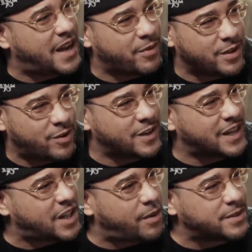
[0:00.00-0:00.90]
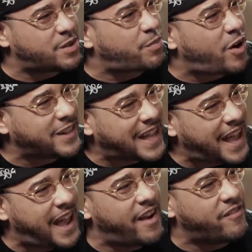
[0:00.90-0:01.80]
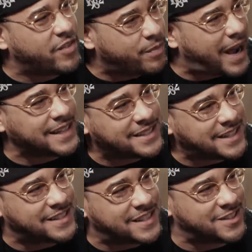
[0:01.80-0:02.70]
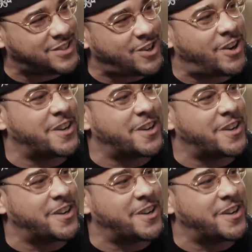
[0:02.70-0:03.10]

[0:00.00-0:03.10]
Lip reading: When you go in the club, it's the part that everybody sings in the song.